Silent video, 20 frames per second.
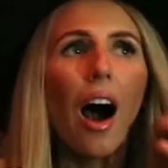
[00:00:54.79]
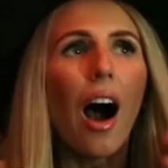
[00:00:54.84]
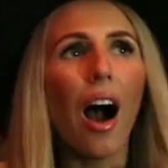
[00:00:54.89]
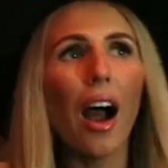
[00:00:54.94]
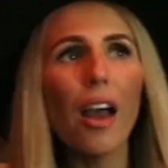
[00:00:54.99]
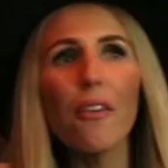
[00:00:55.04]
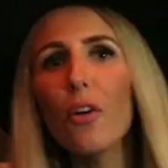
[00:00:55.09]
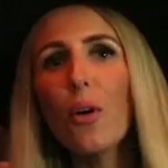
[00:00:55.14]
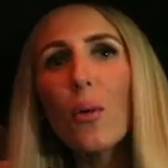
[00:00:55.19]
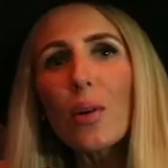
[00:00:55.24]

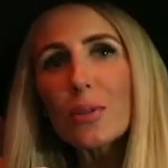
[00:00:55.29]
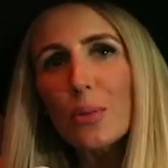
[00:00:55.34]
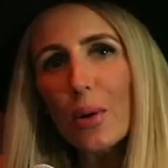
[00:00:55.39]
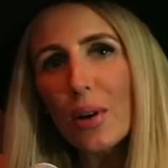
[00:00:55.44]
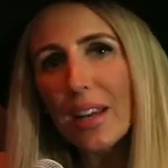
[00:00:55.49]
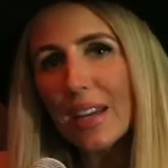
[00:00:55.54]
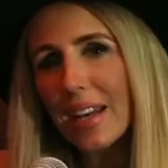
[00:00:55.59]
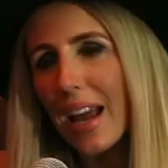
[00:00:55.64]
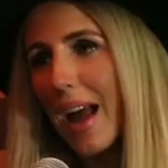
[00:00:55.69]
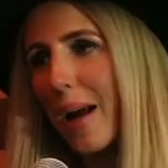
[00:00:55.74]
I've always
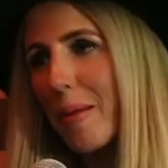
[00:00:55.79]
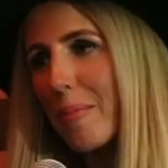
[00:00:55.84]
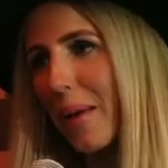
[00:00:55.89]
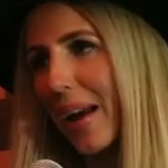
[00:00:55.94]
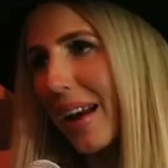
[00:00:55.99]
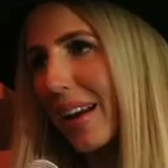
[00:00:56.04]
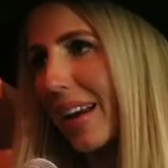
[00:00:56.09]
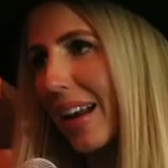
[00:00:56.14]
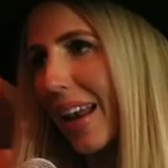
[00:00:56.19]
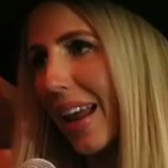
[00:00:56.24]
wanted a
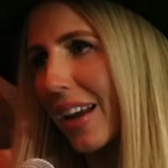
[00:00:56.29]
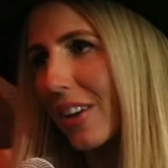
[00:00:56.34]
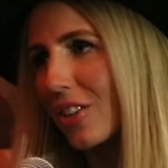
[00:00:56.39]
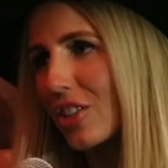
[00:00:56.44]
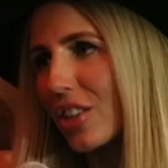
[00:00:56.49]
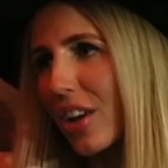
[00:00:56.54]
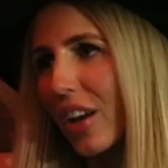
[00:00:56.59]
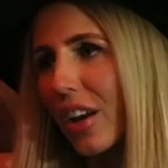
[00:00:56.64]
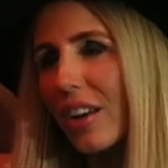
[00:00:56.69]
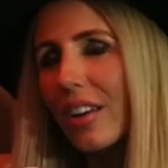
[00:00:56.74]
handbag
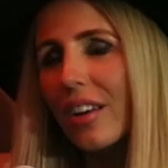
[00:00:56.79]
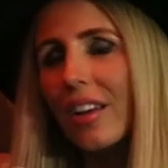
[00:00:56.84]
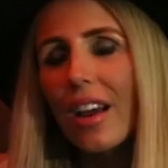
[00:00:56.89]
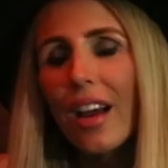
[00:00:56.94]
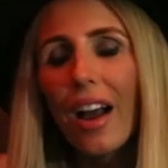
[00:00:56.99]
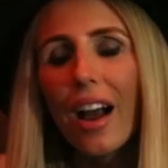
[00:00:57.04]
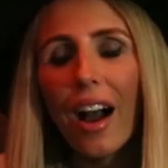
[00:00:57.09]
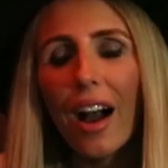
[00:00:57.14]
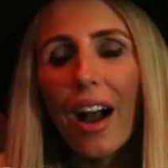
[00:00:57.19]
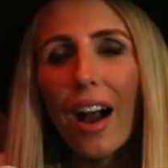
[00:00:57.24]
collection.
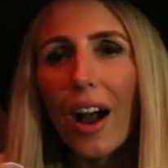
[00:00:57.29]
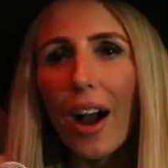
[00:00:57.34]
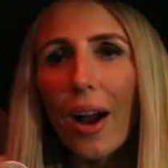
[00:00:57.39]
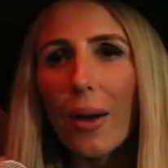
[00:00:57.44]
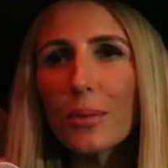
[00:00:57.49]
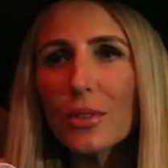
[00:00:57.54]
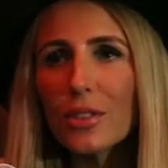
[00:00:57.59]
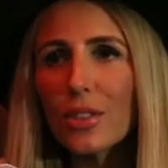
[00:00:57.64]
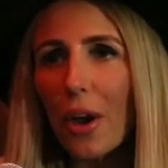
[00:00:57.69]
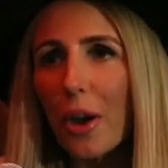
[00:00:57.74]

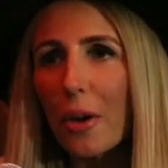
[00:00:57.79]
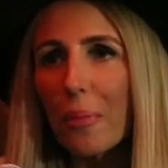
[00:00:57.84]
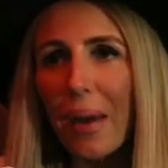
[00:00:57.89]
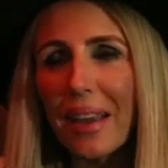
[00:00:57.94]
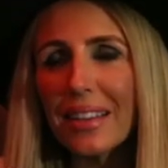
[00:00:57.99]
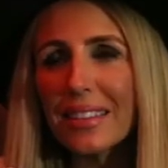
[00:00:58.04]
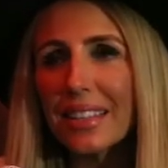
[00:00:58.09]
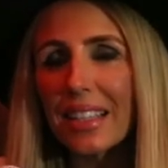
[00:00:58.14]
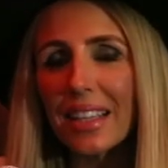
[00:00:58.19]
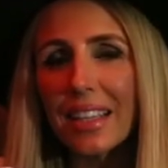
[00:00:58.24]
So
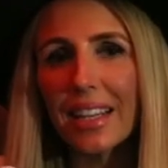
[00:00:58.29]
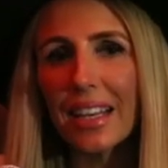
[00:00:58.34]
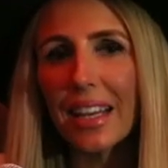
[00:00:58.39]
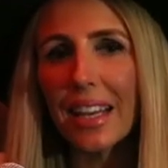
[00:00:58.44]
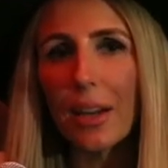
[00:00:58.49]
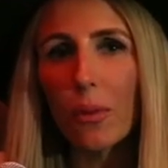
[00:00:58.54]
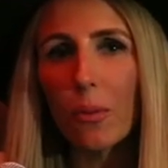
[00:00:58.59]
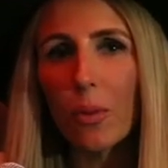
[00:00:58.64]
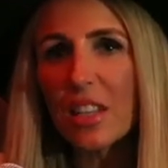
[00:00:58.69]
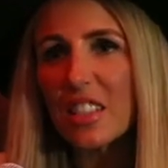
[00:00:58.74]

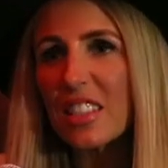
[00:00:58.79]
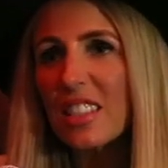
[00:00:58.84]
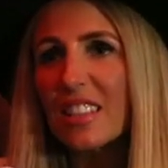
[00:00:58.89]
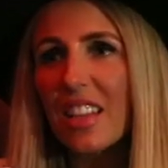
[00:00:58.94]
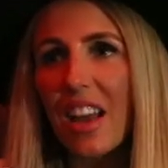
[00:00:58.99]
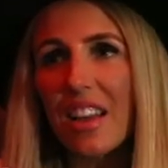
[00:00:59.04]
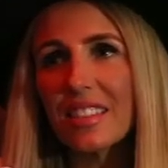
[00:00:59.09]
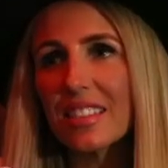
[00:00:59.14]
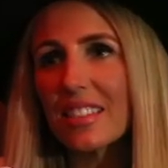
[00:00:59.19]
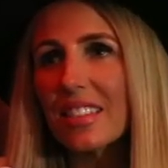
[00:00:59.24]
basically, we
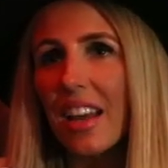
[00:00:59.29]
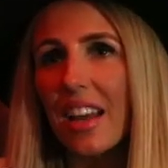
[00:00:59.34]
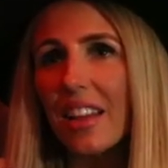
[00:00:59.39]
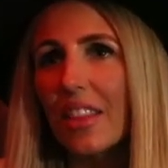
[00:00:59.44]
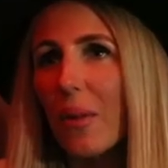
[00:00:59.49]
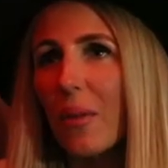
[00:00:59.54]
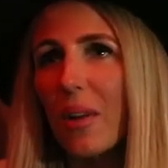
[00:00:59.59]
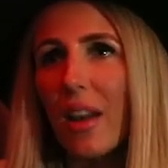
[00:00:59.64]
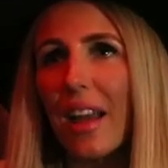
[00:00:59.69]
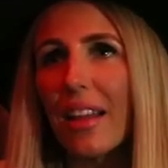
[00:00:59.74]
discussed it,
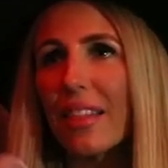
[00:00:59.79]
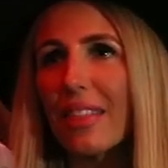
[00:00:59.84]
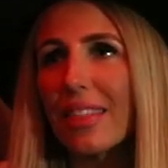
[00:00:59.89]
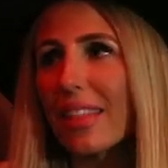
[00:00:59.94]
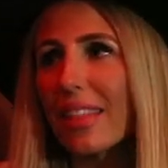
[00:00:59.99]
and they were like...